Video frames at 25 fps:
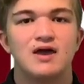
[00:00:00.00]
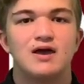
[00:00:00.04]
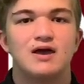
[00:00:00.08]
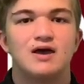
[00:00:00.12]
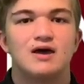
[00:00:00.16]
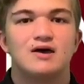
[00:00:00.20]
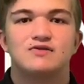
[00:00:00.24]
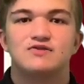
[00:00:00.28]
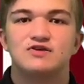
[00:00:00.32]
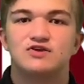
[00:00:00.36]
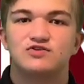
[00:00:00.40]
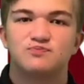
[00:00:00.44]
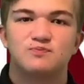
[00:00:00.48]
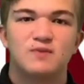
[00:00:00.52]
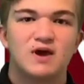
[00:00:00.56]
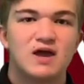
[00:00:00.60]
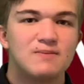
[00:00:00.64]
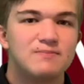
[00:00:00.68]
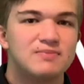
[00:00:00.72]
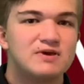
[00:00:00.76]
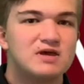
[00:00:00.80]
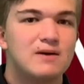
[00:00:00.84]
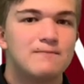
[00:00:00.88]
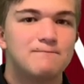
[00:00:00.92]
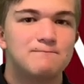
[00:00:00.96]
This may
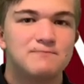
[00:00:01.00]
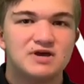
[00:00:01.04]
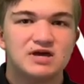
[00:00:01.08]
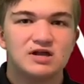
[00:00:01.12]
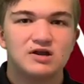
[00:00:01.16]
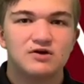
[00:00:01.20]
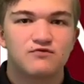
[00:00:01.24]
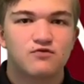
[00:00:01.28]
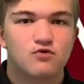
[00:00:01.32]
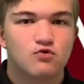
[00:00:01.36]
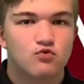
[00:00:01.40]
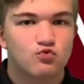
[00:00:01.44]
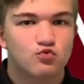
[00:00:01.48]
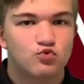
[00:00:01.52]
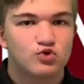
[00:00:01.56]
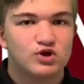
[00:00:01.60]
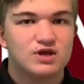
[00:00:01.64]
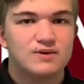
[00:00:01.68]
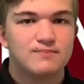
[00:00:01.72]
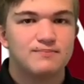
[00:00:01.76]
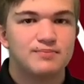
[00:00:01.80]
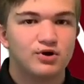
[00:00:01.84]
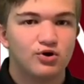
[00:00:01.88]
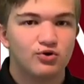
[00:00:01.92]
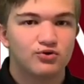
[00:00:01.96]
be a bit of a
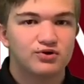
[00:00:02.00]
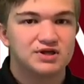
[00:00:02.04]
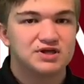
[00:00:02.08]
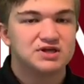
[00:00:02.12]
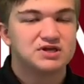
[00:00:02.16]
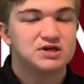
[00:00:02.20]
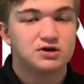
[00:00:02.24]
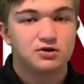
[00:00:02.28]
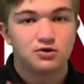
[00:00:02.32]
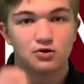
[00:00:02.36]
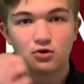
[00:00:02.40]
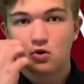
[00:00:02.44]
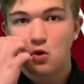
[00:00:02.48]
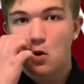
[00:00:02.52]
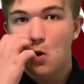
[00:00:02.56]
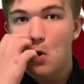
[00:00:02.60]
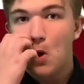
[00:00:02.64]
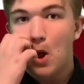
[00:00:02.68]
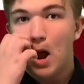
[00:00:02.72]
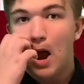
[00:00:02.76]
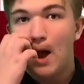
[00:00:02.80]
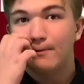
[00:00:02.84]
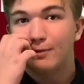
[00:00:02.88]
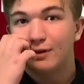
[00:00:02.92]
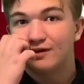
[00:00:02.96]
rebuilding year.
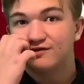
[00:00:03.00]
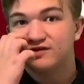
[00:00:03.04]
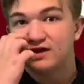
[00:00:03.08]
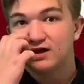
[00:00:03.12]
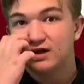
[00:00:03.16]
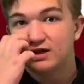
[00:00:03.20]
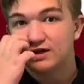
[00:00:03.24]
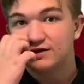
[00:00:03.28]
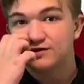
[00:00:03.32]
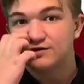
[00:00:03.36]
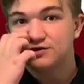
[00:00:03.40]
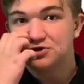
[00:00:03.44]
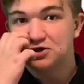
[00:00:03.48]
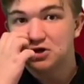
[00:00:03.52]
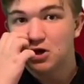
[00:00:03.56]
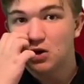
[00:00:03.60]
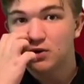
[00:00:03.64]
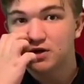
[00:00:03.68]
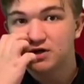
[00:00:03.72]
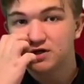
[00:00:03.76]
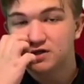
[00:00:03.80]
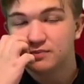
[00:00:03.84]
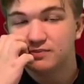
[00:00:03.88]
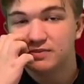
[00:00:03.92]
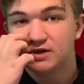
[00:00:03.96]
I'm not saying it's
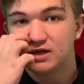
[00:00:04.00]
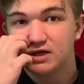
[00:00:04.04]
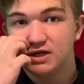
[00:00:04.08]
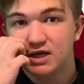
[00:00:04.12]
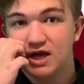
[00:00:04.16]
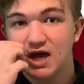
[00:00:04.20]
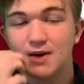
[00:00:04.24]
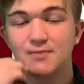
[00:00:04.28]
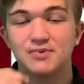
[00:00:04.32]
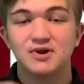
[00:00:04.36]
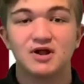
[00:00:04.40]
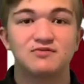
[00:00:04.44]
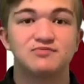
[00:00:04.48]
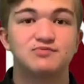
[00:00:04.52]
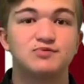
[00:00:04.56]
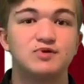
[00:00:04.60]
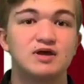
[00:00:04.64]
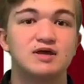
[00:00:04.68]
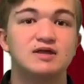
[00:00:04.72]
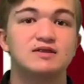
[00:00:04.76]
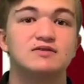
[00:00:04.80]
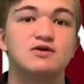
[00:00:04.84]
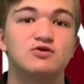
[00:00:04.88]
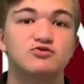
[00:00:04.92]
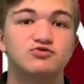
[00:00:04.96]
going to be yet, but I'm
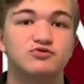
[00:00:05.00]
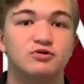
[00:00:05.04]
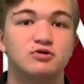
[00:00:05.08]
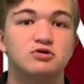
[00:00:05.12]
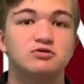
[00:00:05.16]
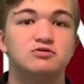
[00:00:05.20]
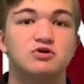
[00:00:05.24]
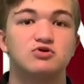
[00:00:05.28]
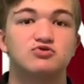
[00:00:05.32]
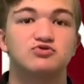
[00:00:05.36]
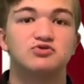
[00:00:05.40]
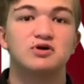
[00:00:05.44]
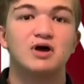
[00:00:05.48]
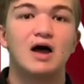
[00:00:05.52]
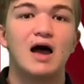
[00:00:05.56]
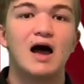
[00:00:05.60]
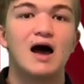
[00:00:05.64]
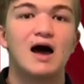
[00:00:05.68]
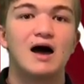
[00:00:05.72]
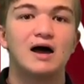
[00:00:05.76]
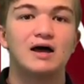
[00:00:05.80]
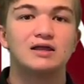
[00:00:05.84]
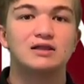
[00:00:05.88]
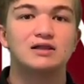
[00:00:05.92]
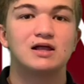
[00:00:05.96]
saying there's a
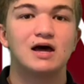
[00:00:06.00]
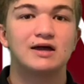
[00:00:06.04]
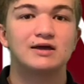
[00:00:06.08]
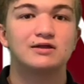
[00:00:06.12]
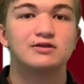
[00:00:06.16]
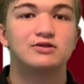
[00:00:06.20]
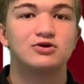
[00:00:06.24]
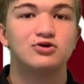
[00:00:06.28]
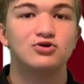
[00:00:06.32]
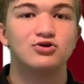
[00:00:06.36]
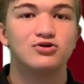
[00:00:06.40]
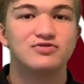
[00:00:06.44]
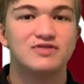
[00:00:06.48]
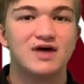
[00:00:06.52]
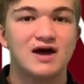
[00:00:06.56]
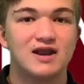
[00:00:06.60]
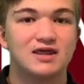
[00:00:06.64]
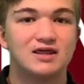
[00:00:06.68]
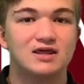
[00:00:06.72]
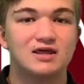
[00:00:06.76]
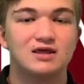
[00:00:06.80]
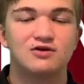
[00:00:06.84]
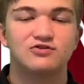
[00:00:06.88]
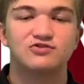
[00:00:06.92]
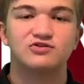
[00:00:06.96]
high likelihood that it
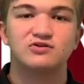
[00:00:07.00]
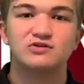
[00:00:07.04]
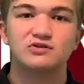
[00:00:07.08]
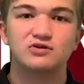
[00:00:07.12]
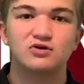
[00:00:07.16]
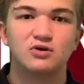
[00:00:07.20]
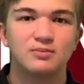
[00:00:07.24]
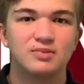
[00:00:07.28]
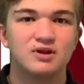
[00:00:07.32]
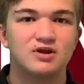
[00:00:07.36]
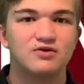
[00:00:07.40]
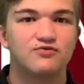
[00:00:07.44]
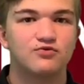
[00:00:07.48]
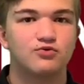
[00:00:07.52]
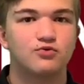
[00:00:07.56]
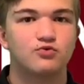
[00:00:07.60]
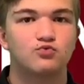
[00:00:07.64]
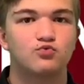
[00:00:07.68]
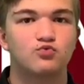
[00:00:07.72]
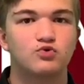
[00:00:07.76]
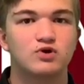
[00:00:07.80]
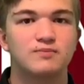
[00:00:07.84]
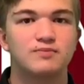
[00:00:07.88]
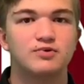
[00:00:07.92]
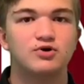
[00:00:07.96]
is a little bit of a
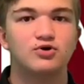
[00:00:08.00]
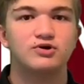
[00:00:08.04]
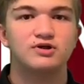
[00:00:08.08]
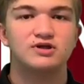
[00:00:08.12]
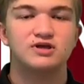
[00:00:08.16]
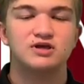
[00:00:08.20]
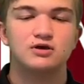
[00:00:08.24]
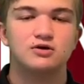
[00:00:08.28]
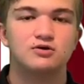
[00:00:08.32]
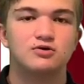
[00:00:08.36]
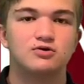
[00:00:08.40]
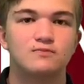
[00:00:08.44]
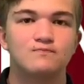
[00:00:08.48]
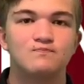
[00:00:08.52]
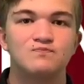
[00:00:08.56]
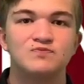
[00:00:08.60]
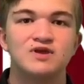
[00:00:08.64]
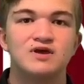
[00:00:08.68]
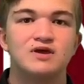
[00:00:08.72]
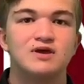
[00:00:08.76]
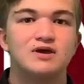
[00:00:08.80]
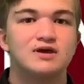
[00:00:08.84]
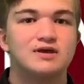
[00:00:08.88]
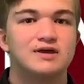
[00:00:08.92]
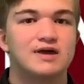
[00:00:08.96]
rebuilding year.
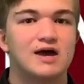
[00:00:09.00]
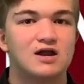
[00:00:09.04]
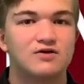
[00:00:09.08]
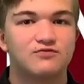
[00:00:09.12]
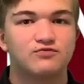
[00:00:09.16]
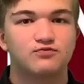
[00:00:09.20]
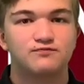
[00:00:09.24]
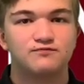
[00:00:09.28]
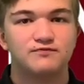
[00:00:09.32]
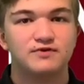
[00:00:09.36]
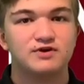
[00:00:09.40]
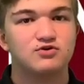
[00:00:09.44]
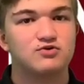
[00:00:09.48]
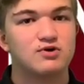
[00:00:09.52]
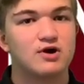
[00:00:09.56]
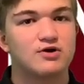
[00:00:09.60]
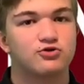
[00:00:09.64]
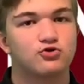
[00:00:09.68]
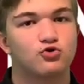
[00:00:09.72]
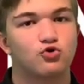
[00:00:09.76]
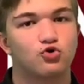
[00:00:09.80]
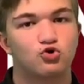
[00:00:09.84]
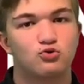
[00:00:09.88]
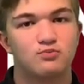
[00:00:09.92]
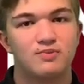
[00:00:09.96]
Got to figure out the
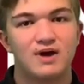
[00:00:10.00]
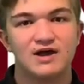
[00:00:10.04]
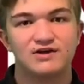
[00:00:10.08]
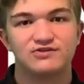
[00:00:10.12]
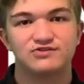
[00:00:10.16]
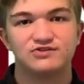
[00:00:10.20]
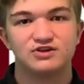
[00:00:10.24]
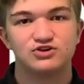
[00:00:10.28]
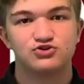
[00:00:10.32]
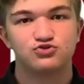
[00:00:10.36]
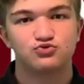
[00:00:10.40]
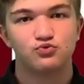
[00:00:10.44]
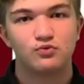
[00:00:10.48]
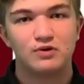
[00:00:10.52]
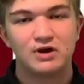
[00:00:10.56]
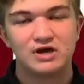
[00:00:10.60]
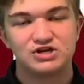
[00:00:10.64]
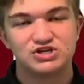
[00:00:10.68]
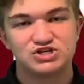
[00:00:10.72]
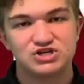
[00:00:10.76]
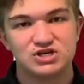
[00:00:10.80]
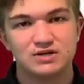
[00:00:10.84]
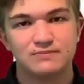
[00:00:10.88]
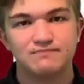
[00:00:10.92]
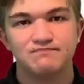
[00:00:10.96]
quarterback
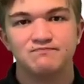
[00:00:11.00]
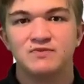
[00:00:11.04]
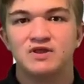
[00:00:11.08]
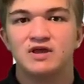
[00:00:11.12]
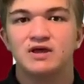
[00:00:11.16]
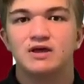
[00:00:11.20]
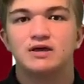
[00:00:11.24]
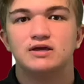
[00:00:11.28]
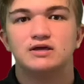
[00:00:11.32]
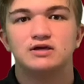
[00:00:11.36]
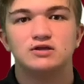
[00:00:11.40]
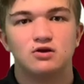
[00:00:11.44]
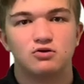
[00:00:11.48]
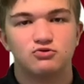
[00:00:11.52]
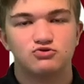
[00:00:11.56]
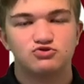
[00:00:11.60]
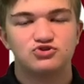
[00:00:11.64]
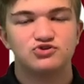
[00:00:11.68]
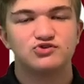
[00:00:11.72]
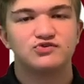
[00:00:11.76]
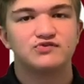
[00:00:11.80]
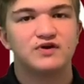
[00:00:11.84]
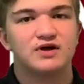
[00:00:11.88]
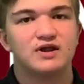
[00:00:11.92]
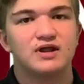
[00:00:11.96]
situation. You know,
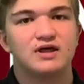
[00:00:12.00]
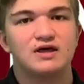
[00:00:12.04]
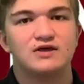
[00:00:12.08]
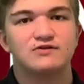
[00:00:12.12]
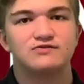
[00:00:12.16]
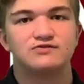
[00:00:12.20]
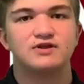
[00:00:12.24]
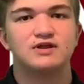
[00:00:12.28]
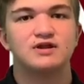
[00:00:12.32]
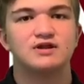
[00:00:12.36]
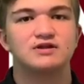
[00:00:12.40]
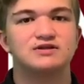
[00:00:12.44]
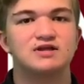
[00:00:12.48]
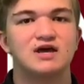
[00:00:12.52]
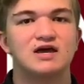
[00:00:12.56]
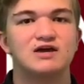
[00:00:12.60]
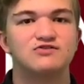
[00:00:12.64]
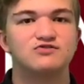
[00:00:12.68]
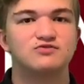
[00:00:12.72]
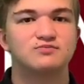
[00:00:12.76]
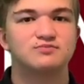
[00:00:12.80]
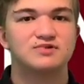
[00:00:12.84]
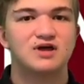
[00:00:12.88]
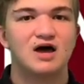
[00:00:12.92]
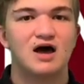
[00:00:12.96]
it's gonna take
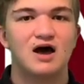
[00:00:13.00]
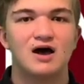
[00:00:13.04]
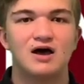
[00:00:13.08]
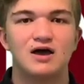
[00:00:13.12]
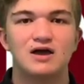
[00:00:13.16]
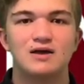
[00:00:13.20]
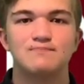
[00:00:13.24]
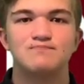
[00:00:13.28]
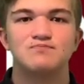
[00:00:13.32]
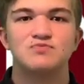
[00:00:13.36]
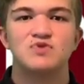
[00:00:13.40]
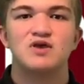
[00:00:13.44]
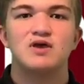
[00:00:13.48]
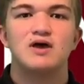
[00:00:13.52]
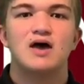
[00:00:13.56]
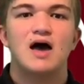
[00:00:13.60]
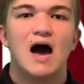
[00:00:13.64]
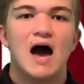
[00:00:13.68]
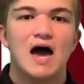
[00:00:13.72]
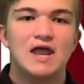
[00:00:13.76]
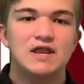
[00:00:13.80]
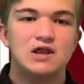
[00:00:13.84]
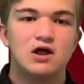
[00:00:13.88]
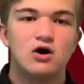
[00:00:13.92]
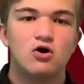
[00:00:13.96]
some time.
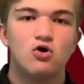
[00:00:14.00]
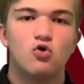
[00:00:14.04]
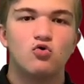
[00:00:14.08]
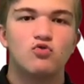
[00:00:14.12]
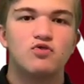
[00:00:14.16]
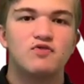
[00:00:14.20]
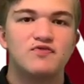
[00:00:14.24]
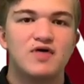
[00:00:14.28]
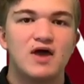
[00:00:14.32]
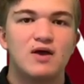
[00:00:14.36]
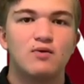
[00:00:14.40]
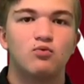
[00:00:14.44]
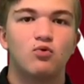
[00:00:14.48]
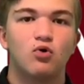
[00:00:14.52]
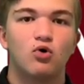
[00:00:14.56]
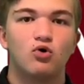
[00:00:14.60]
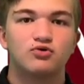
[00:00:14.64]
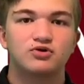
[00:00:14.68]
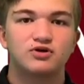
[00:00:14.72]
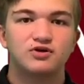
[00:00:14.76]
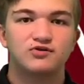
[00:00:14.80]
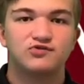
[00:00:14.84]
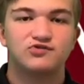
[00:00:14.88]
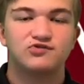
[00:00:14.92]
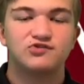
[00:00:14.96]
I know they want
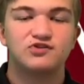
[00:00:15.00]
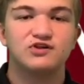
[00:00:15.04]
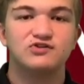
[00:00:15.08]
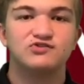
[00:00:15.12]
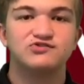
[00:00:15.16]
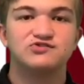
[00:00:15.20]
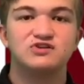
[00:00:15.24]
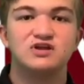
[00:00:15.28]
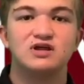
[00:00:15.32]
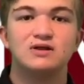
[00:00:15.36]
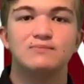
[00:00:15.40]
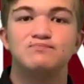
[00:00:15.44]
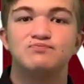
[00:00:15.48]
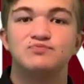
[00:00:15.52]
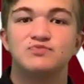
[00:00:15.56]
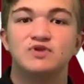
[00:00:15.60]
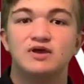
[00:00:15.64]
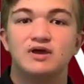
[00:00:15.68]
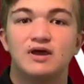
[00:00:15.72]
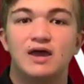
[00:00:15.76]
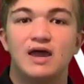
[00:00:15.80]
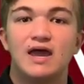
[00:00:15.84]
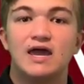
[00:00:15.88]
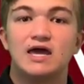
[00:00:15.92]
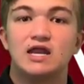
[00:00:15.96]
consistent,
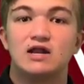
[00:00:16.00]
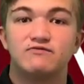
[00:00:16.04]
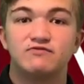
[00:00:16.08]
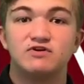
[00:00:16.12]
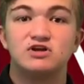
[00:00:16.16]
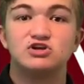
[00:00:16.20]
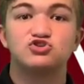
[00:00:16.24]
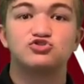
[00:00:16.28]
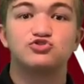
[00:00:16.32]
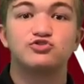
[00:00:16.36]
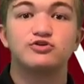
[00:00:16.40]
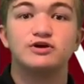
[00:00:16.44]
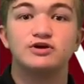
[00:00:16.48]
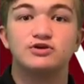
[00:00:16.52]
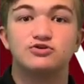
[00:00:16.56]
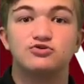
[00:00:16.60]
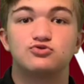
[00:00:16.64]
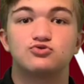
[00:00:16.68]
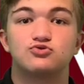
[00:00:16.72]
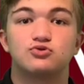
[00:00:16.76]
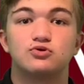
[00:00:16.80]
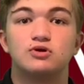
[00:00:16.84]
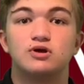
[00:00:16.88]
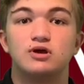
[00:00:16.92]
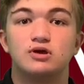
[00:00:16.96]
and eventually
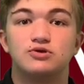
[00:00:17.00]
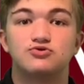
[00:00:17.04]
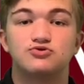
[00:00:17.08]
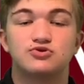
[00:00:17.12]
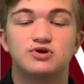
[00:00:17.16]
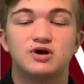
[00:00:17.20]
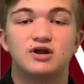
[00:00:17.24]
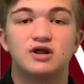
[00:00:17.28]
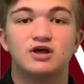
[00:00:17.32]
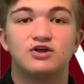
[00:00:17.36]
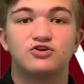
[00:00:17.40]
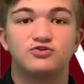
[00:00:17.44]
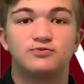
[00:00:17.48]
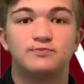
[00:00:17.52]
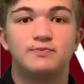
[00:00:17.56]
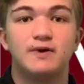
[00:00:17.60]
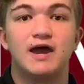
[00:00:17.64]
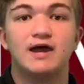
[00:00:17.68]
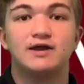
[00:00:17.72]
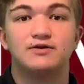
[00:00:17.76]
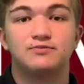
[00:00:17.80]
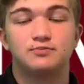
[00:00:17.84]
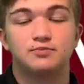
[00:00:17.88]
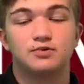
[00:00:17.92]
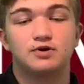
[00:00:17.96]
you're going to
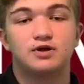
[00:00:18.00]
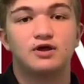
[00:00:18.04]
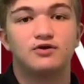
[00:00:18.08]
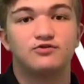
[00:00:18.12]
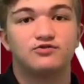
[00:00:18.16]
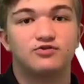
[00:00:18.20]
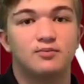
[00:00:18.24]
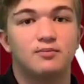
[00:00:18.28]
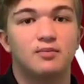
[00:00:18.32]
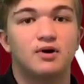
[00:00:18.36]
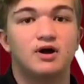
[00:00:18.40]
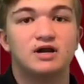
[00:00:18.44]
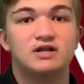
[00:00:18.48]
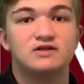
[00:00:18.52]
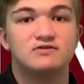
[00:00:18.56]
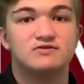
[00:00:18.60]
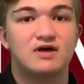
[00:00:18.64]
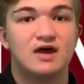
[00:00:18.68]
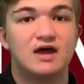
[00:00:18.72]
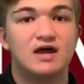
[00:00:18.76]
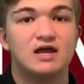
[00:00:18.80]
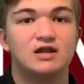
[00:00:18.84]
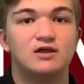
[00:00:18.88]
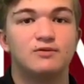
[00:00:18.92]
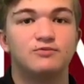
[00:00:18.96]
expect, because the money the
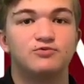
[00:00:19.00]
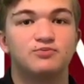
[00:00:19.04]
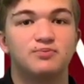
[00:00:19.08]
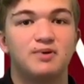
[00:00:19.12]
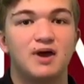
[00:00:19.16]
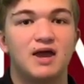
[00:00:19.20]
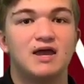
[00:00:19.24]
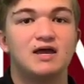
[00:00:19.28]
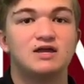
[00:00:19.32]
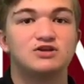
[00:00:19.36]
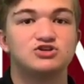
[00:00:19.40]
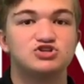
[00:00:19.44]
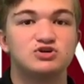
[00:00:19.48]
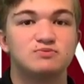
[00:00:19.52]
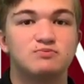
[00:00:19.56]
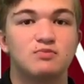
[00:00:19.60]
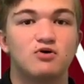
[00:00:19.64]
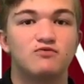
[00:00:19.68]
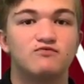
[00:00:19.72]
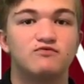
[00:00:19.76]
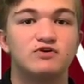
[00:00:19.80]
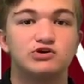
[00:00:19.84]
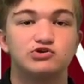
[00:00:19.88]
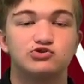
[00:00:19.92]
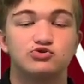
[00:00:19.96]
A&M's paying Jimbo
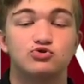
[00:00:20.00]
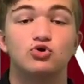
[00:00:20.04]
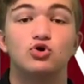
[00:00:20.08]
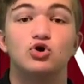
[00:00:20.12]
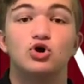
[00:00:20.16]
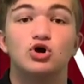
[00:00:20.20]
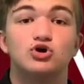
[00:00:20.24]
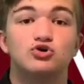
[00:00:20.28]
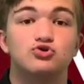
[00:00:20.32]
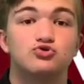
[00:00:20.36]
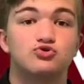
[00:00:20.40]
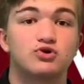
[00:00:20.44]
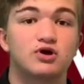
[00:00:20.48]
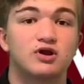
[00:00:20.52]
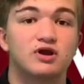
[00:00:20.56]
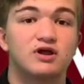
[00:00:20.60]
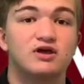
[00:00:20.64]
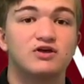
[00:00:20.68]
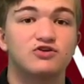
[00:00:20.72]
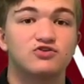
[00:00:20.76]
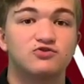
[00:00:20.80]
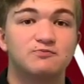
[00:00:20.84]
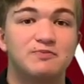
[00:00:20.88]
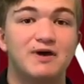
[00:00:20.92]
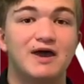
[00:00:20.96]
Fisher, you're going to
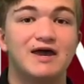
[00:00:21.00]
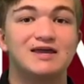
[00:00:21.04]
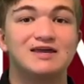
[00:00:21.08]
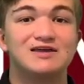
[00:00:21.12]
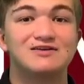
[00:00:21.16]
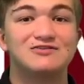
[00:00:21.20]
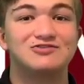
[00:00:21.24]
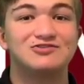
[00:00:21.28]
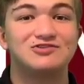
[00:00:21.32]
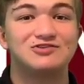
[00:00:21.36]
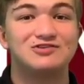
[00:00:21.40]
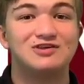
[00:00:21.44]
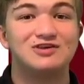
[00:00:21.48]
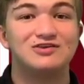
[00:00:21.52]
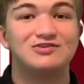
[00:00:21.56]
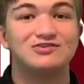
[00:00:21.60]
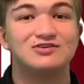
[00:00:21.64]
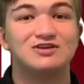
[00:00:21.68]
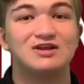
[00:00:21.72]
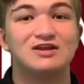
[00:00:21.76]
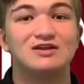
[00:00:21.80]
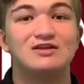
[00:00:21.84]
expect consistent